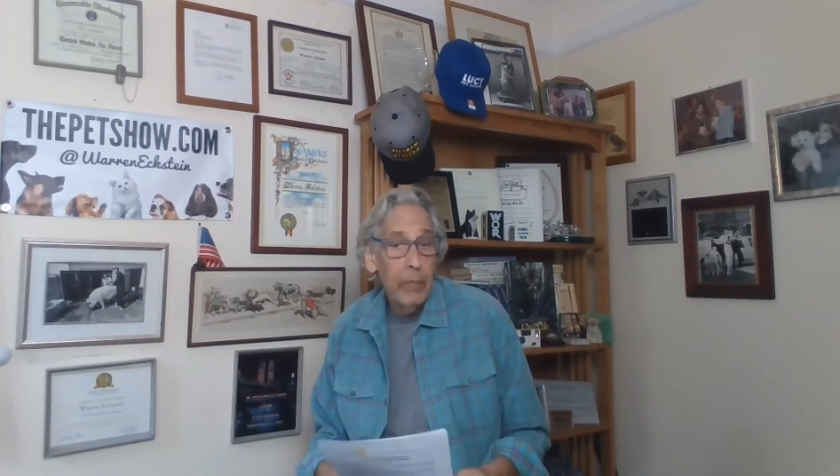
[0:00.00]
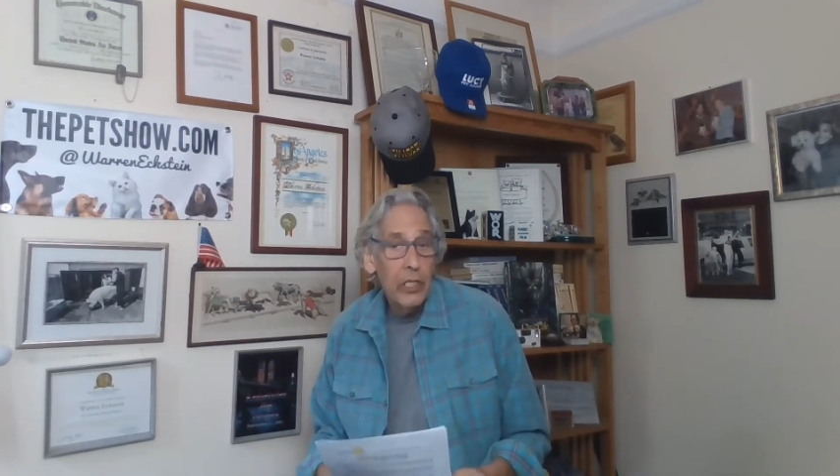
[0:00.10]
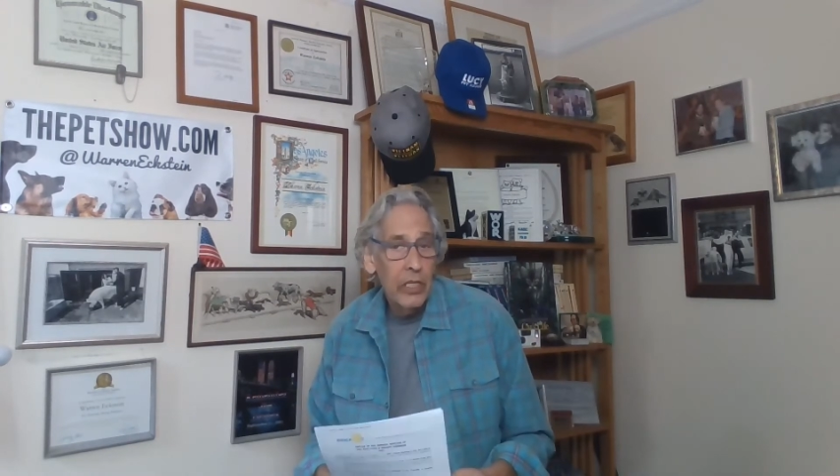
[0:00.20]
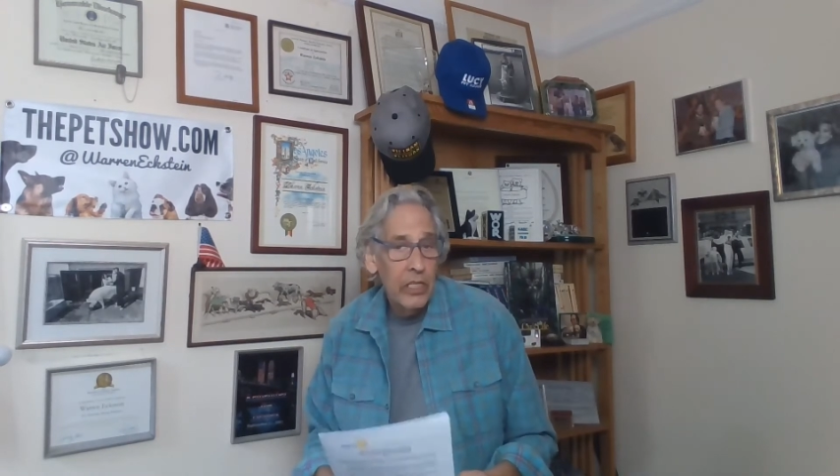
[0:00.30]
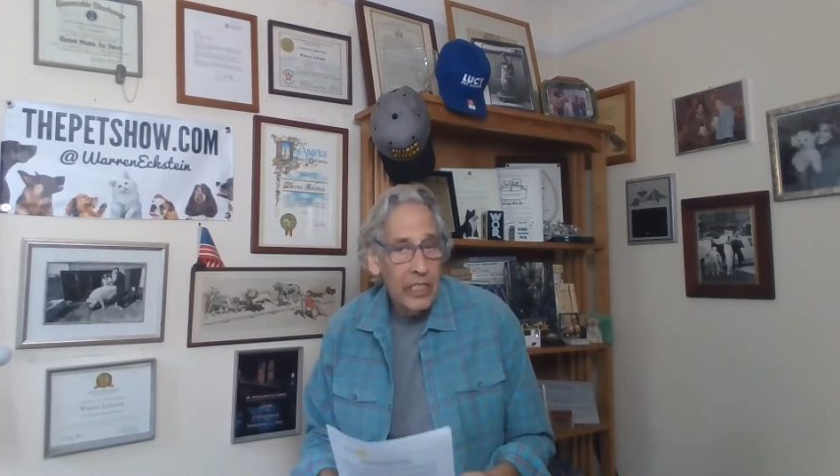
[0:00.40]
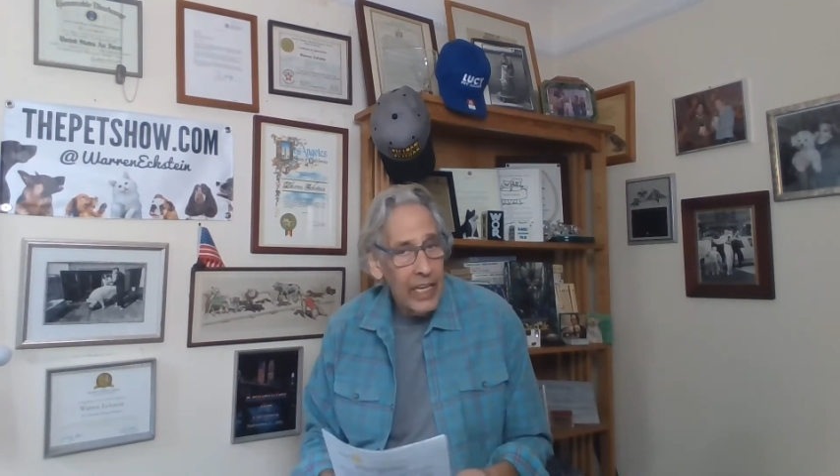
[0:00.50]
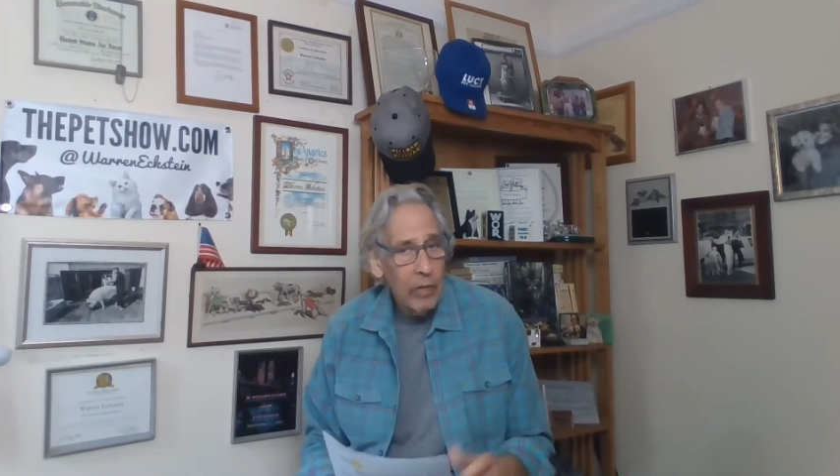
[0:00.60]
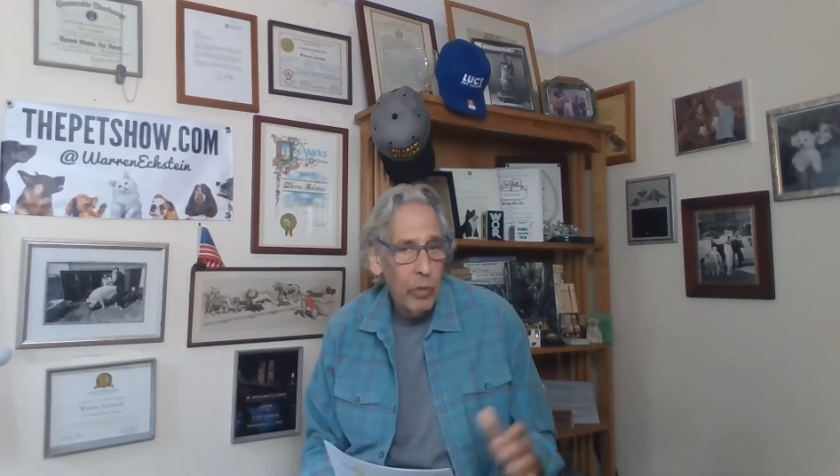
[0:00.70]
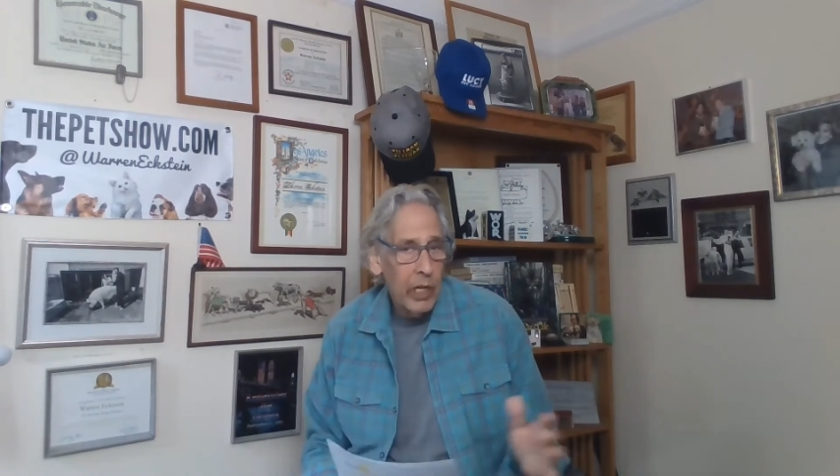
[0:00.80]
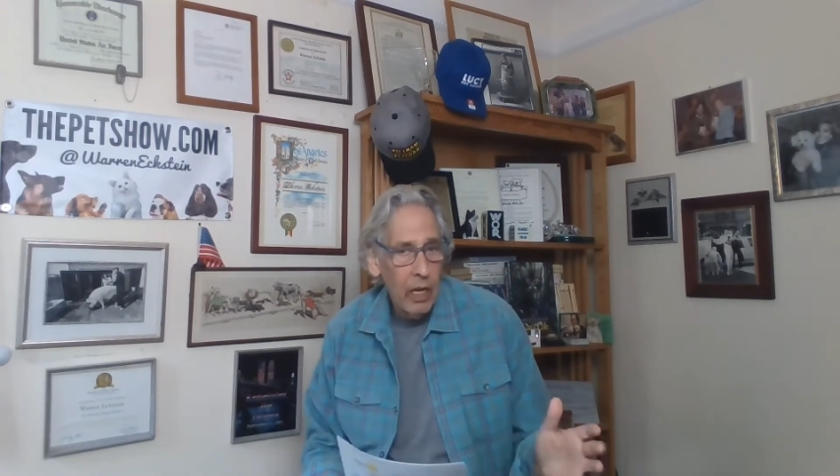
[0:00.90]

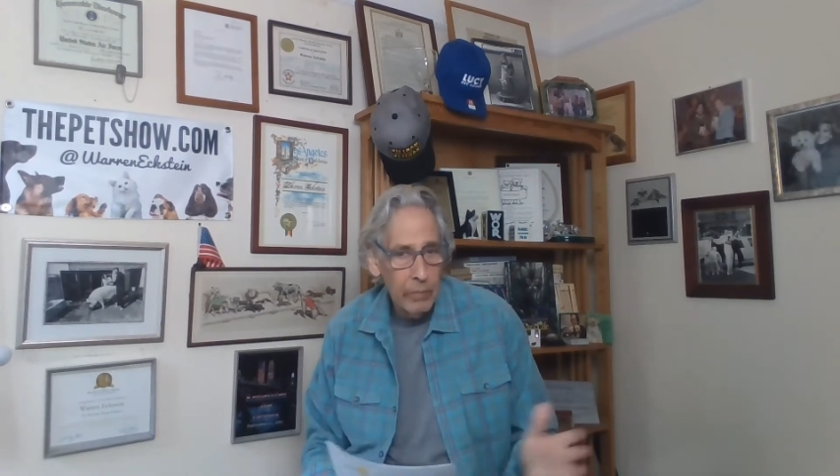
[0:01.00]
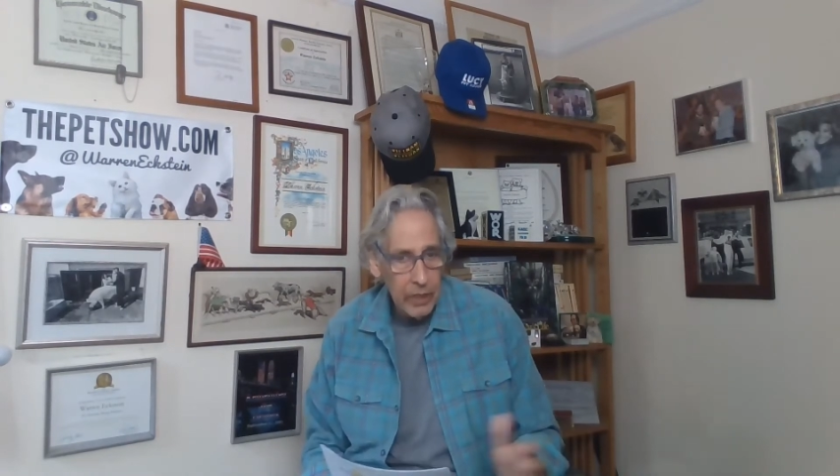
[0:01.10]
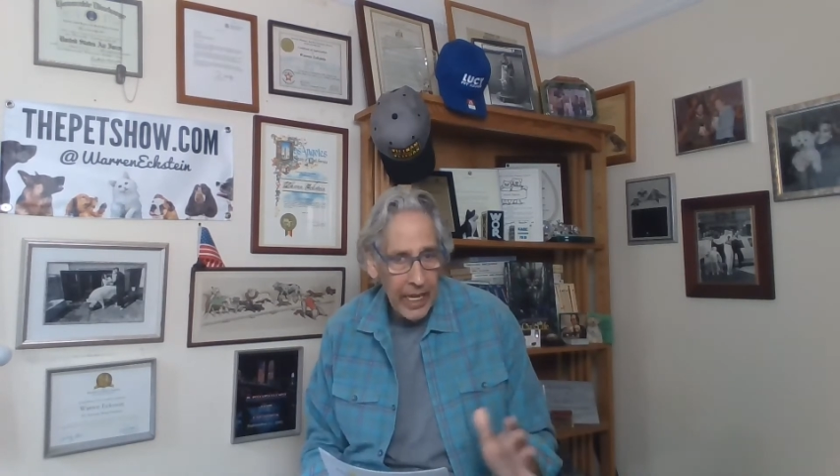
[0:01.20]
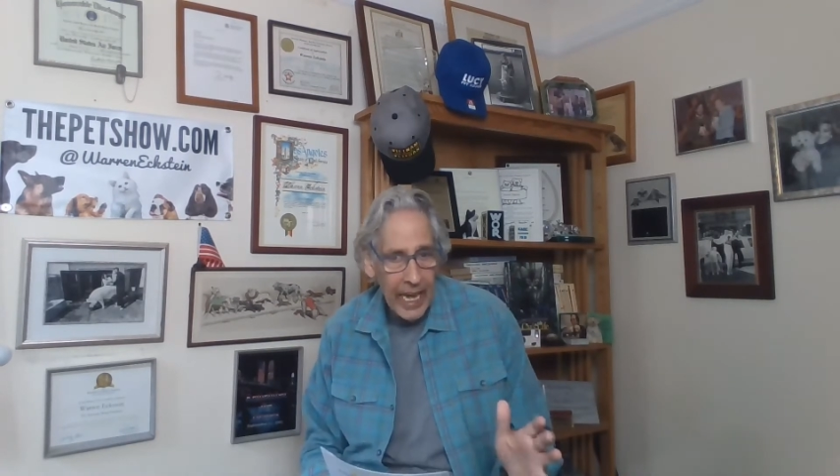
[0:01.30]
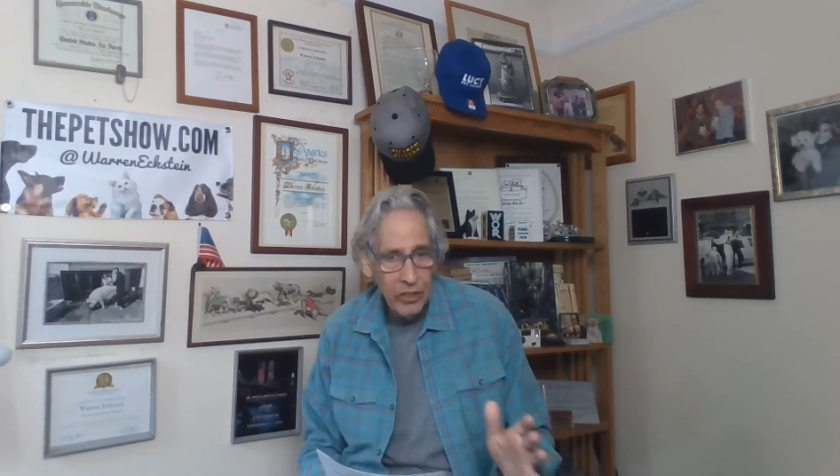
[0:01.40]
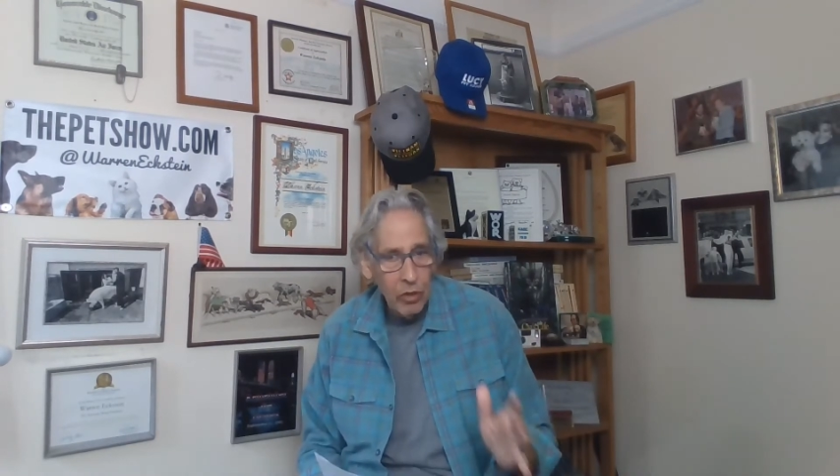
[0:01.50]
misunderstand when it comes to cats.